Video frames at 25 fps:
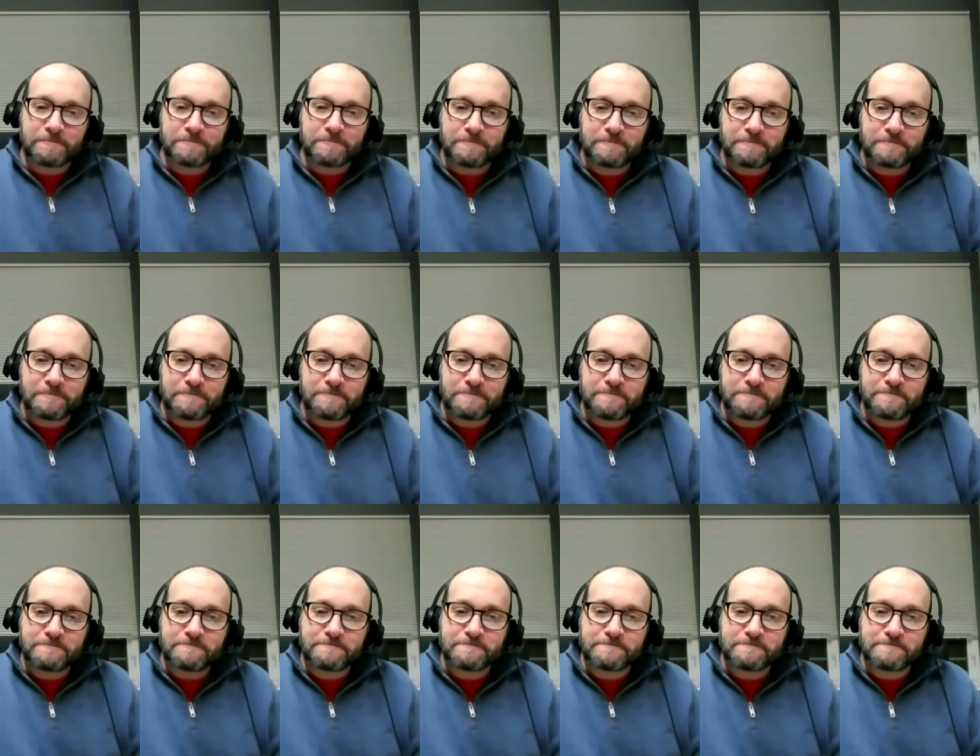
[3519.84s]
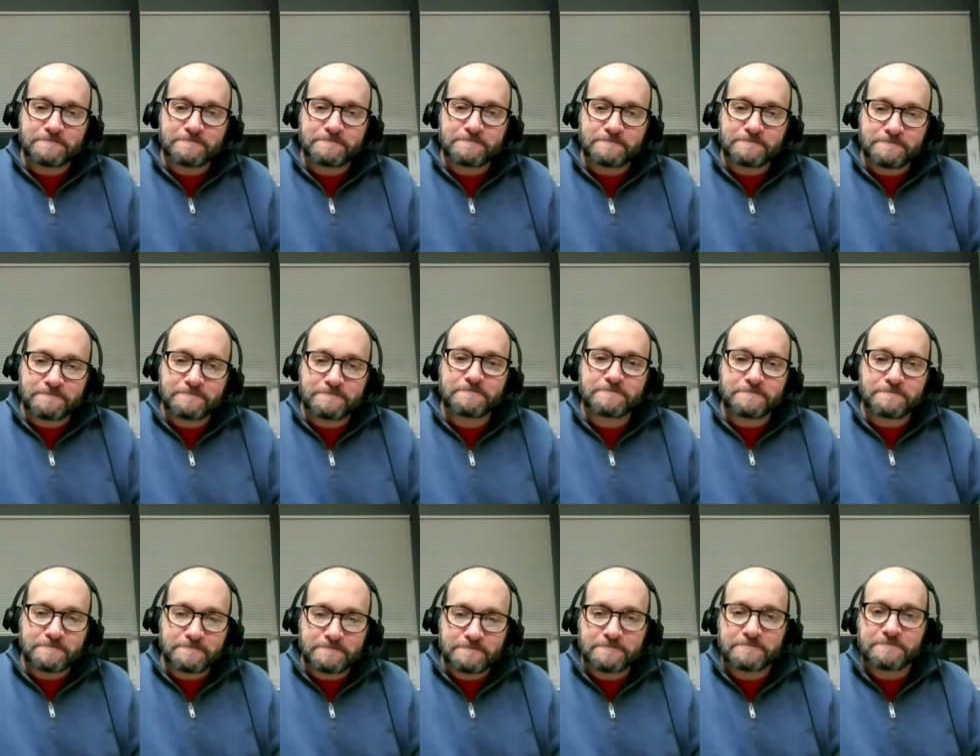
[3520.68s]
Um, you
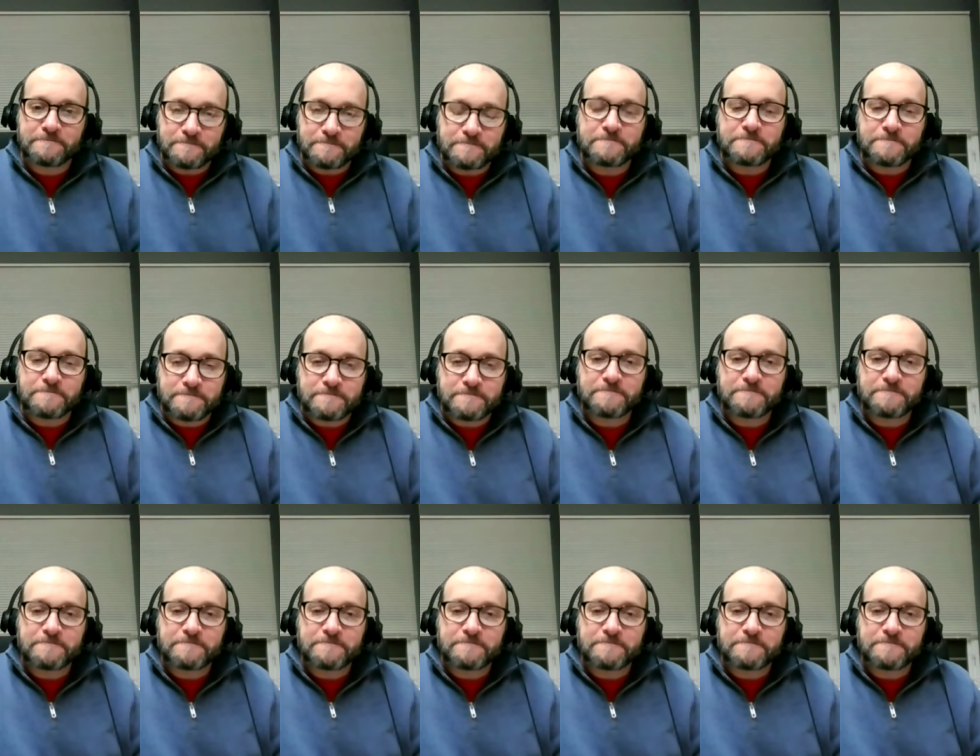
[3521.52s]
know, Frederick